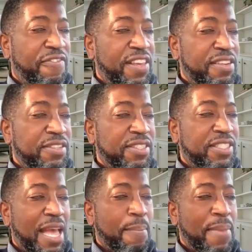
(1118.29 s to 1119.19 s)
fears
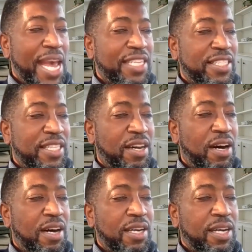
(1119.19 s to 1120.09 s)
that match the
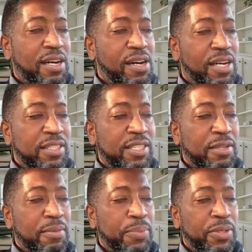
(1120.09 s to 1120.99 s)
hawk haunted
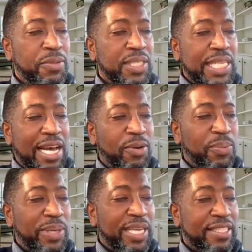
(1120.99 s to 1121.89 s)
buttes out
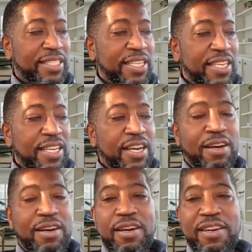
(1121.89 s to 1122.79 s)
west,
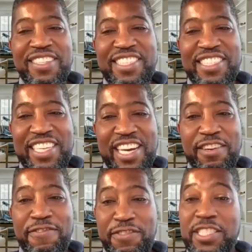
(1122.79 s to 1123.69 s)
a hard
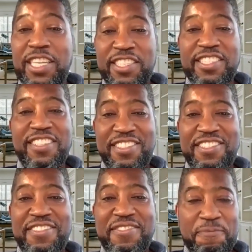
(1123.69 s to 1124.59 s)
desire for justice,